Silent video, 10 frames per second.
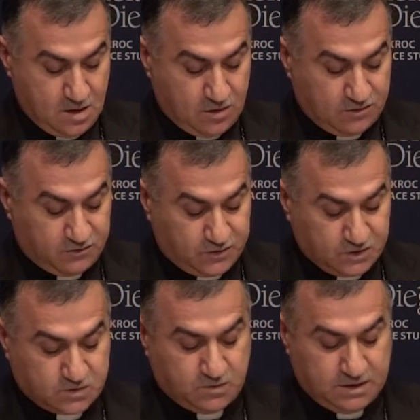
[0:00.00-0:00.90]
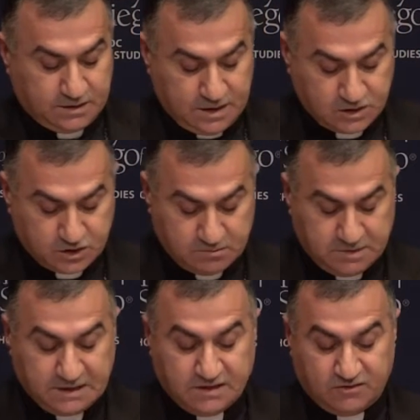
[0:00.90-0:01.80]
The first one,
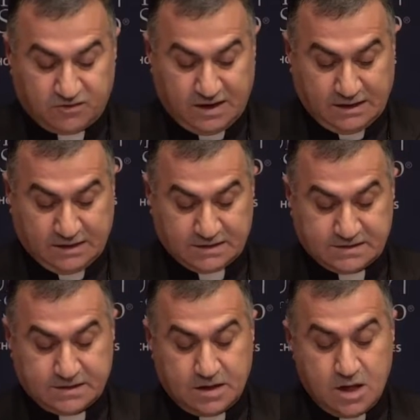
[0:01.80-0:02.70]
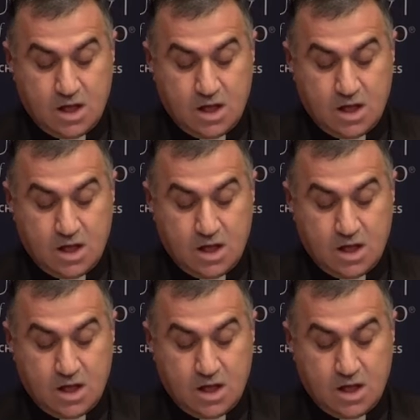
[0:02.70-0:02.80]
nation-building violence.